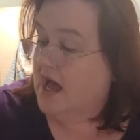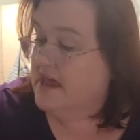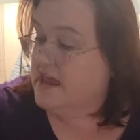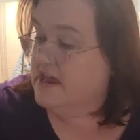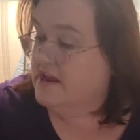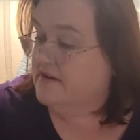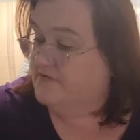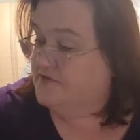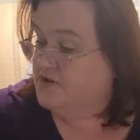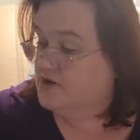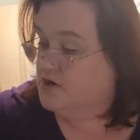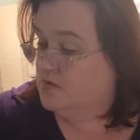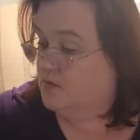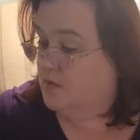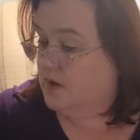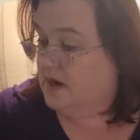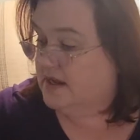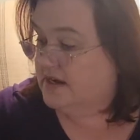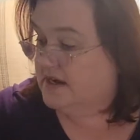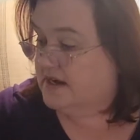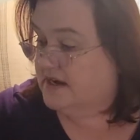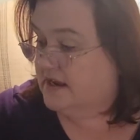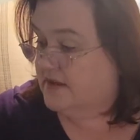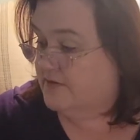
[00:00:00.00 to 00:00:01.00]
If you
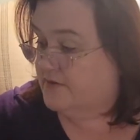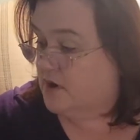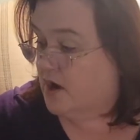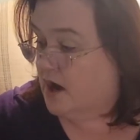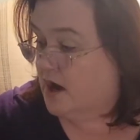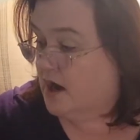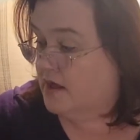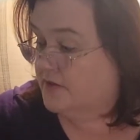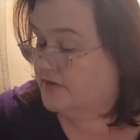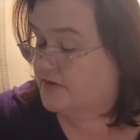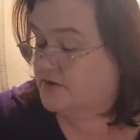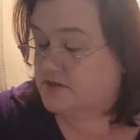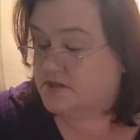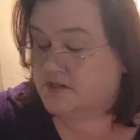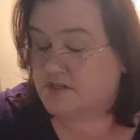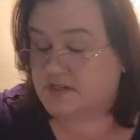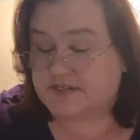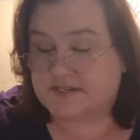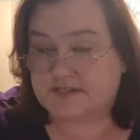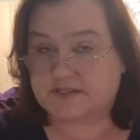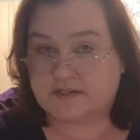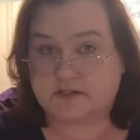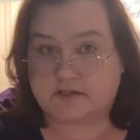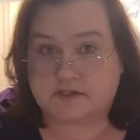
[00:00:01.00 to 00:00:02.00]
want another
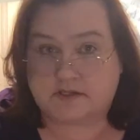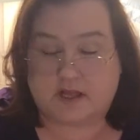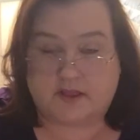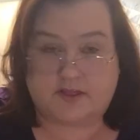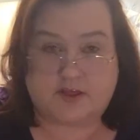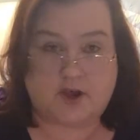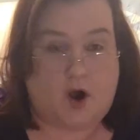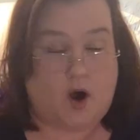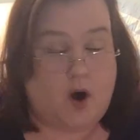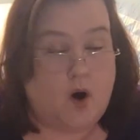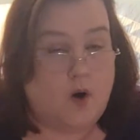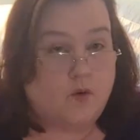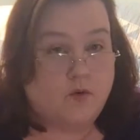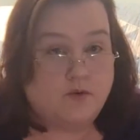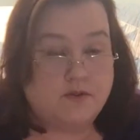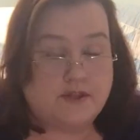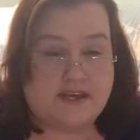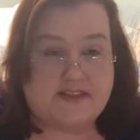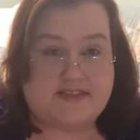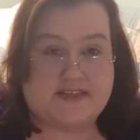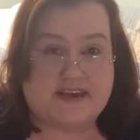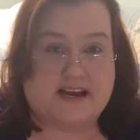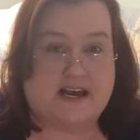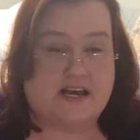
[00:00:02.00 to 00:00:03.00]
author's, the
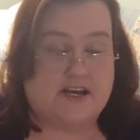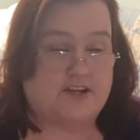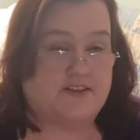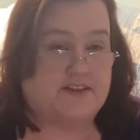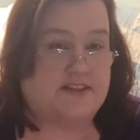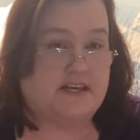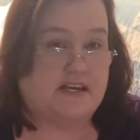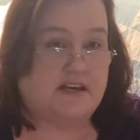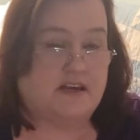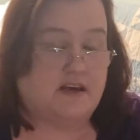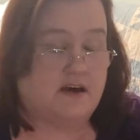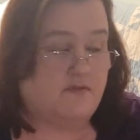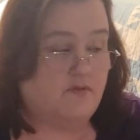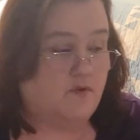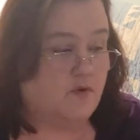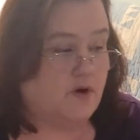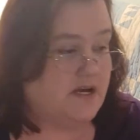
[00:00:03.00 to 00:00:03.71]
only thing I could think of